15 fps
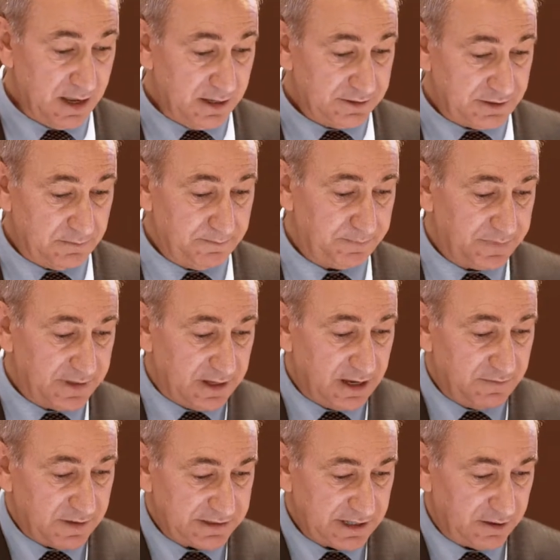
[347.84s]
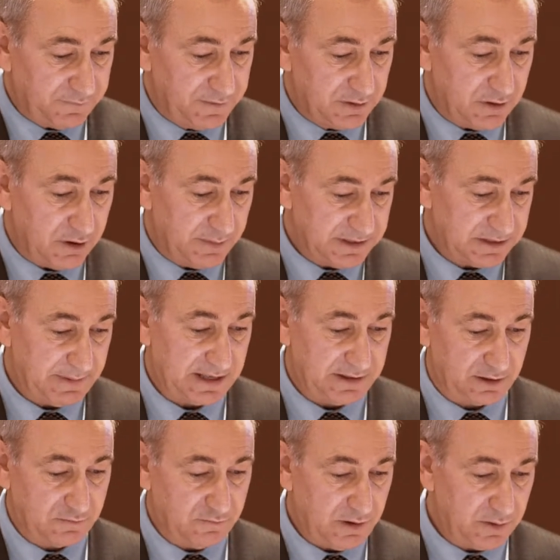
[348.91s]
So if I say a few comments about
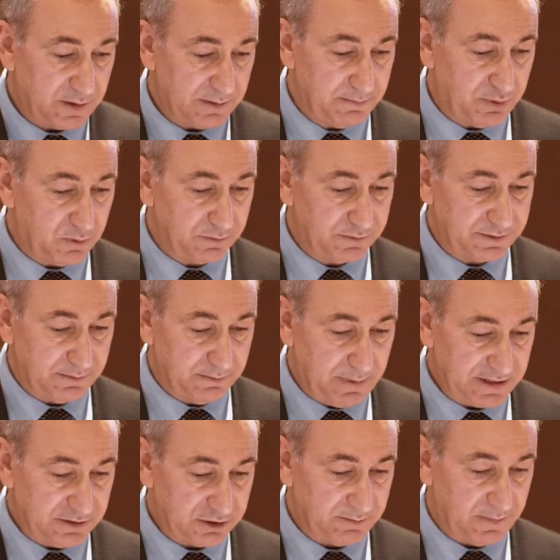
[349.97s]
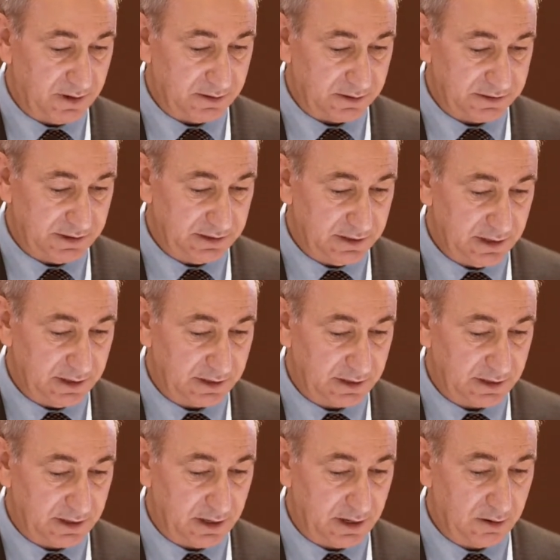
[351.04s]
the growing importance of benchmarks
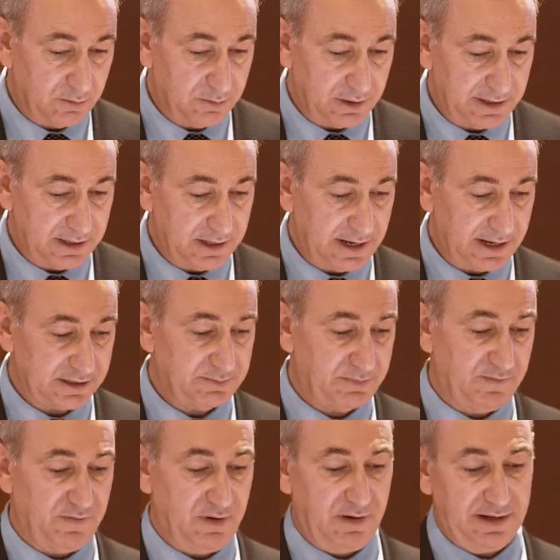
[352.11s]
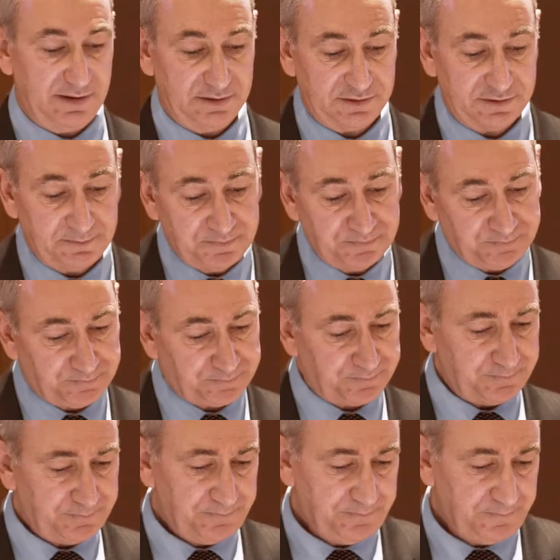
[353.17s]
and global index providers.
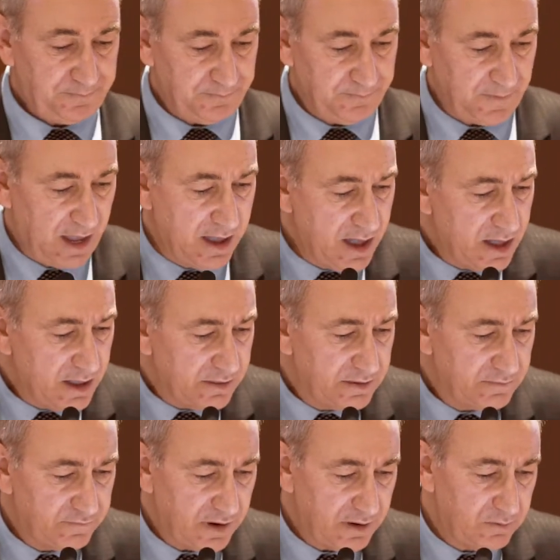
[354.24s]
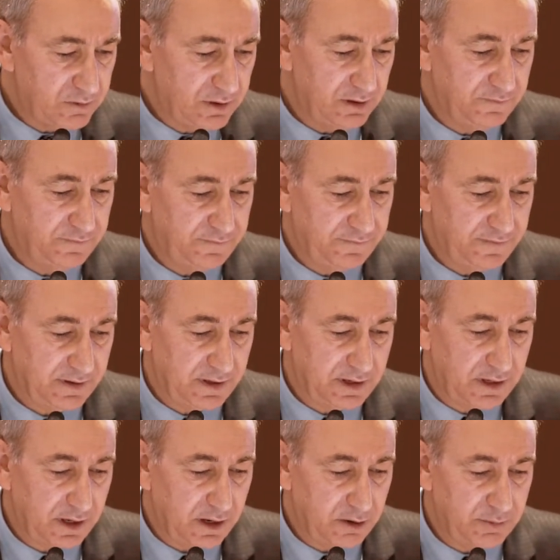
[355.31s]
The role of
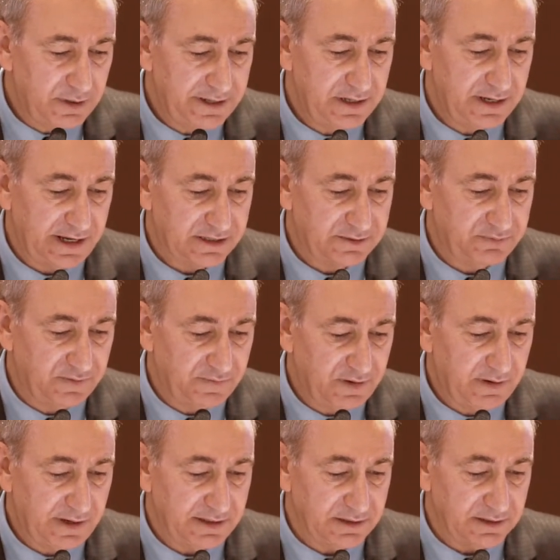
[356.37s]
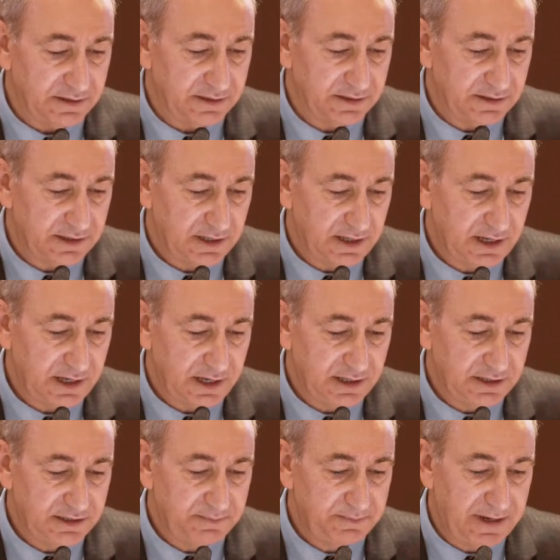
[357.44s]
global index providers
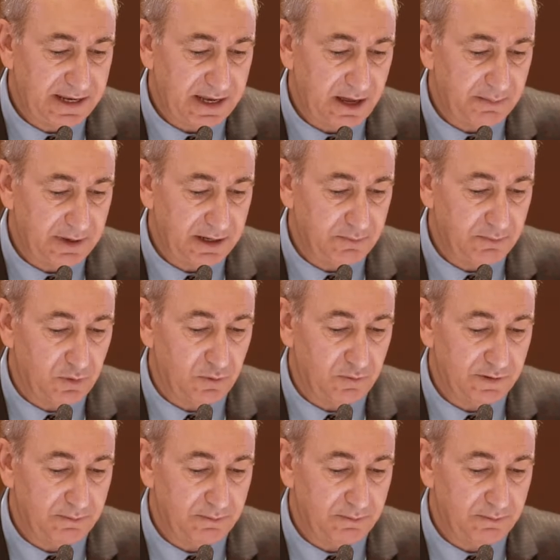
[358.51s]
is becoming more